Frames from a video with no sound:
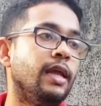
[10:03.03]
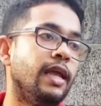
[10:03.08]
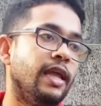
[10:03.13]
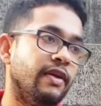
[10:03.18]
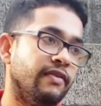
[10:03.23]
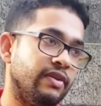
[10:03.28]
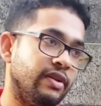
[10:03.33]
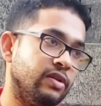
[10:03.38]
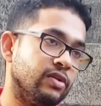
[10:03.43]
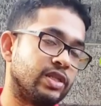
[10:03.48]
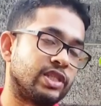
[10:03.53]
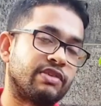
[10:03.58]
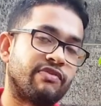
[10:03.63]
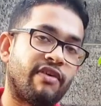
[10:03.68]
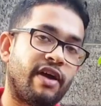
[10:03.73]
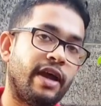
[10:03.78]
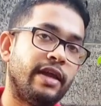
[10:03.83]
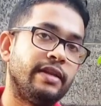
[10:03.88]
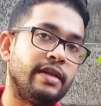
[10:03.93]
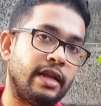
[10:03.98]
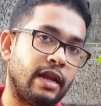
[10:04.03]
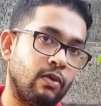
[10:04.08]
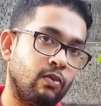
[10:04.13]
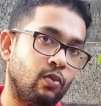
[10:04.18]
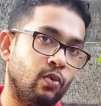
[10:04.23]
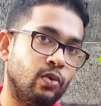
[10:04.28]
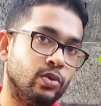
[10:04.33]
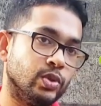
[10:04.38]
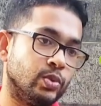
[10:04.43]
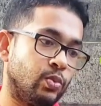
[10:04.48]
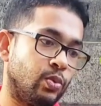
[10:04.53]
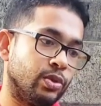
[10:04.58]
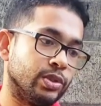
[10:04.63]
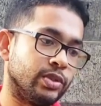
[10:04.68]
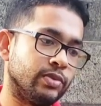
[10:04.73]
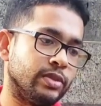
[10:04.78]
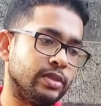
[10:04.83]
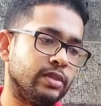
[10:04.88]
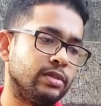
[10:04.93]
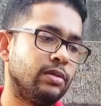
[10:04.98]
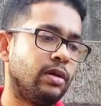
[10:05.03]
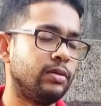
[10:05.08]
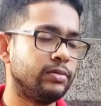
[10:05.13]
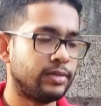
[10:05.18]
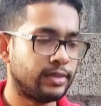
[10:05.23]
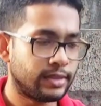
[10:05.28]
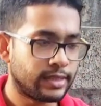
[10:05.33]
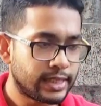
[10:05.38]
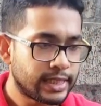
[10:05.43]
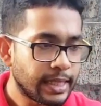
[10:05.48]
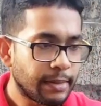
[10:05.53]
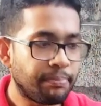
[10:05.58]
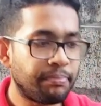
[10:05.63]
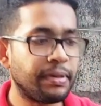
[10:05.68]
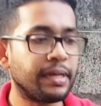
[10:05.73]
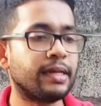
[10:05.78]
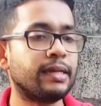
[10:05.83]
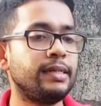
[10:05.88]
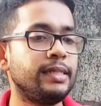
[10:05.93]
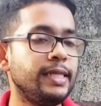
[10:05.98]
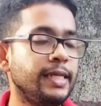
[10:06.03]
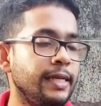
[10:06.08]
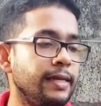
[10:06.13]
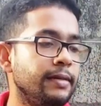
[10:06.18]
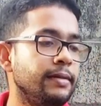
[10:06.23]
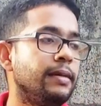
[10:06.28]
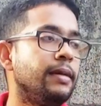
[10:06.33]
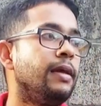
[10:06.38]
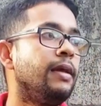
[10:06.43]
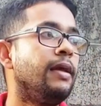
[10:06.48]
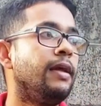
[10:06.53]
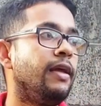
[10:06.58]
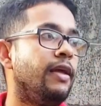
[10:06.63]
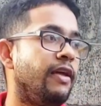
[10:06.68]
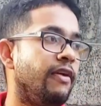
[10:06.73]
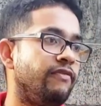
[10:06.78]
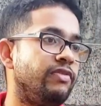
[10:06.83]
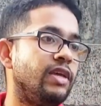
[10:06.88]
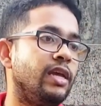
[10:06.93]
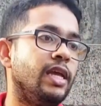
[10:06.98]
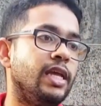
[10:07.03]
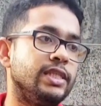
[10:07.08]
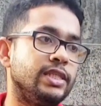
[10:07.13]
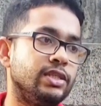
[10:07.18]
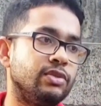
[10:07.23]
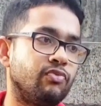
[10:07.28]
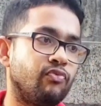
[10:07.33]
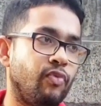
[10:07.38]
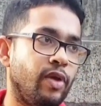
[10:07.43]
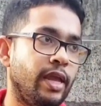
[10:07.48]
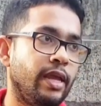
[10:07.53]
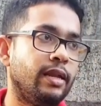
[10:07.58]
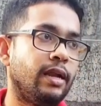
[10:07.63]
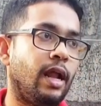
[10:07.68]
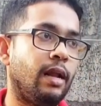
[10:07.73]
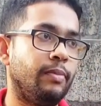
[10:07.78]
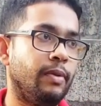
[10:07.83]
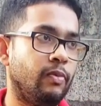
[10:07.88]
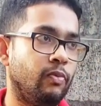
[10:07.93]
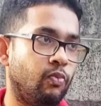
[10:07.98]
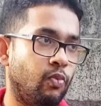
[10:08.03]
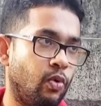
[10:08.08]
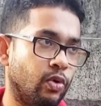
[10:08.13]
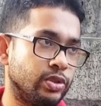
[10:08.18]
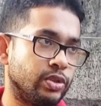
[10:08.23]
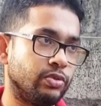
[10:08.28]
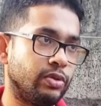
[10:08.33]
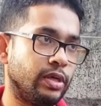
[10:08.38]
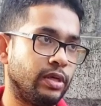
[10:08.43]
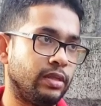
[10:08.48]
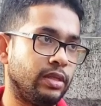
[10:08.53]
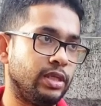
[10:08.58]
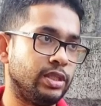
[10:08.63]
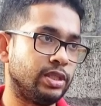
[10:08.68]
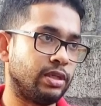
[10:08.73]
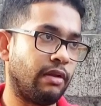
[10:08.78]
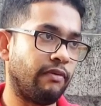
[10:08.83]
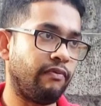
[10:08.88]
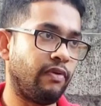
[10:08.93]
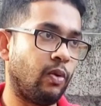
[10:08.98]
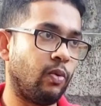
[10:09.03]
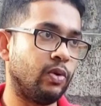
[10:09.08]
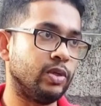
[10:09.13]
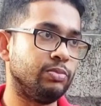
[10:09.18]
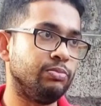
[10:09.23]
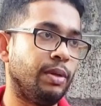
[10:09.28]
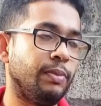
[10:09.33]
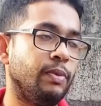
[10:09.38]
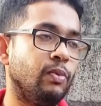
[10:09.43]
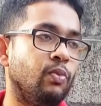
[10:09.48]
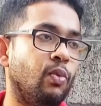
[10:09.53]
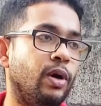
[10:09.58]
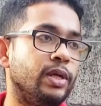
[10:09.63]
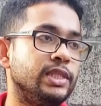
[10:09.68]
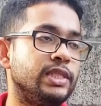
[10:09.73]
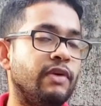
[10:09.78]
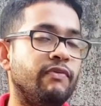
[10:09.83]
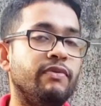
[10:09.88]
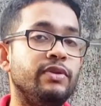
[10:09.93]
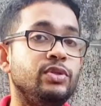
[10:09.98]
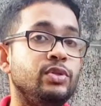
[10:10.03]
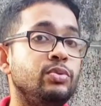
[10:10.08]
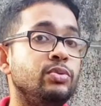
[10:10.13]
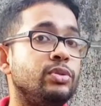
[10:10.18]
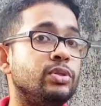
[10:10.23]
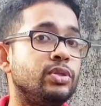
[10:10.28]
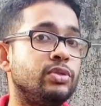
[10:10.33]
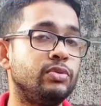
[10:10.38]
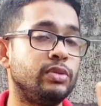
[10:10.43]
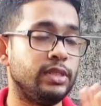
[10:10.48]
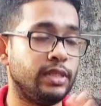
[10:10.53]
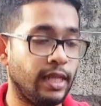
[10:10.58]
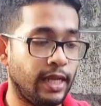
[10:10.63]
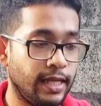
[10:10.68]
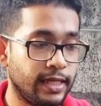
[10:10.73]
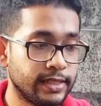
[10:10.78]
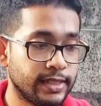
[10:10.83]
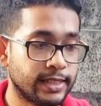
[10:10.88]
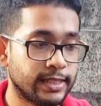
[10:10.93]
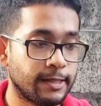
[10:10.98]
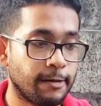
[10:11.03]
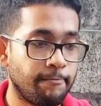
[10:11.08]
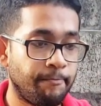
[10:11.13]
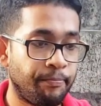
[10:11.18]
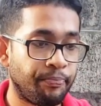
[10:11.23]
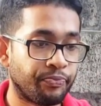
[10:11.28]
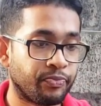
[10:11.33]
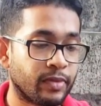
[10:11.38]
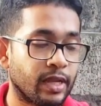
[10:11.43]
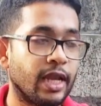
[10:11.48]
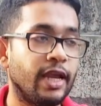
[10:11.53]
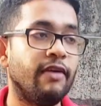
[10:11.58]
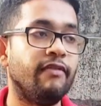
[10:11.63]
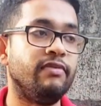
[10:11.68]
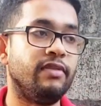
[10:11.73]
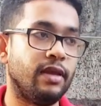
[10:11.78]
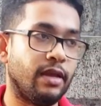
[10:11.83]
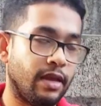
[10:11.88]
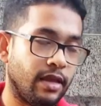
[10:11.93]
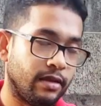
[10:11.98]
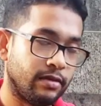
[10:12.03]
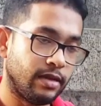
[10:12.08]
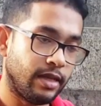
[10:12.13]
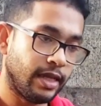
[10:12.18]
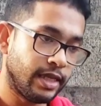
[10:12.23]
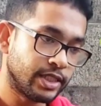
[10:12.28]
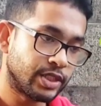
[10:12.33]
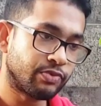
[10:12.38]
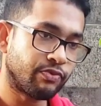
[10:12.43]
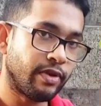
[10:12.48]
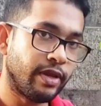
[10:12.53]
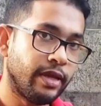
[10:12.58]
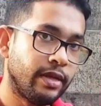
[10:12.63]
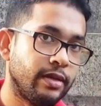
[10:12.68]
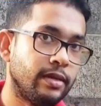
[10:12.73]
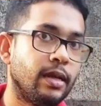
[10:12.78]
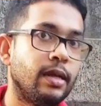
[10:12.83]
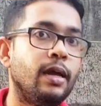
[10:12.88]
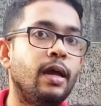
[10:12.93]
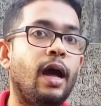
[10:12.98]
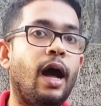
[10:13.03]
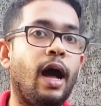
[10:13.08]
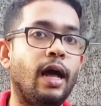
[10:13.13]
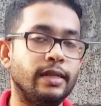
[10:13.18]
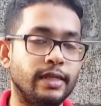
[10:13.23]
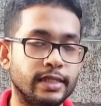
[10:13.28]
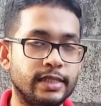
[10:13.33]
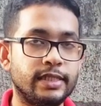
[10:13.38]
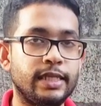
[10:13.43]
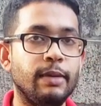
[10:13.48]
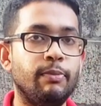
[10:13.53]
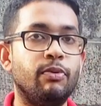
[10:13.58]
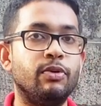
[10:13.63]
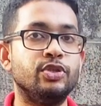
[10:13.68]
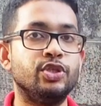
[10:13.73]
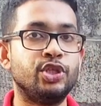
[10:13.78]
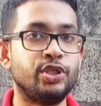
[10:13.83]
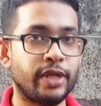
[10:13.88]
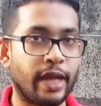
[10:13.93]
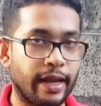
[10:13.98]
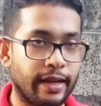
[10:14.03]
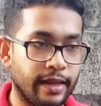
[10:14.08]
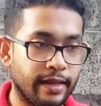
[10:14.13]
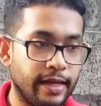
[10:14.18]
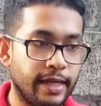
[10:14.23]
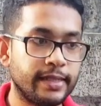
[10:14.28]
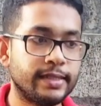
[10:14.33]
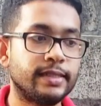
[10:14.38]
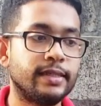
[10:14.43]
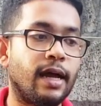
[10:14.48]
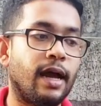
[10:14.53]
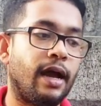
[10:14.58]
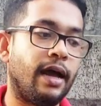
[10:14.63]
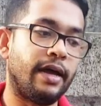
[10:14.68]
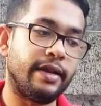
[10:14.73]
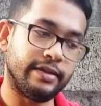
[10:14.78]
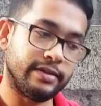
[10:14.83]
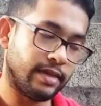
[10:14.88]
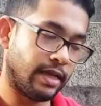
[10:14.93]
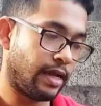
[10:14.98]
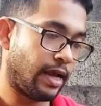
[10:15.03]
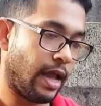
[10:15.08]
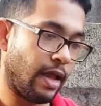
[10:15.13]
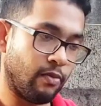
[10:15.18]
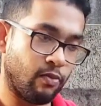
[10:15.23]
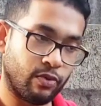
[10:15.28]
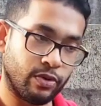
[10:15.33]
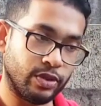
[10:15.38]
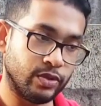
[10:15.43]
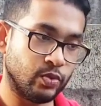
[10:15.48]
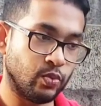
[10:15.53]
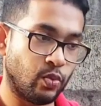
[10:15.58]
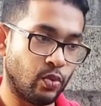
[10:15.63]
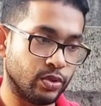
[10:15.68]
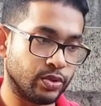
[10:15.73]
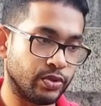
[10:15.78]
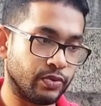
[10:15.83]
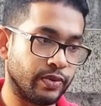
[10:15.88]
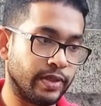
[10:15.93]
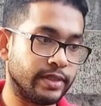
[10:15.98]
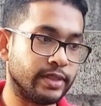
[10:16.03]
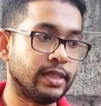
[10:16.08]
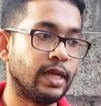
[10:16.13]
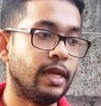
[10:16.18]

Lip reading: If it looks fine, then I won't water it. Typically, if there isn't rain, I'll be watering these sunflowers maybe once every 2 to 3 days. If there is rain, I'll just keep on checking it and I wouldn't water it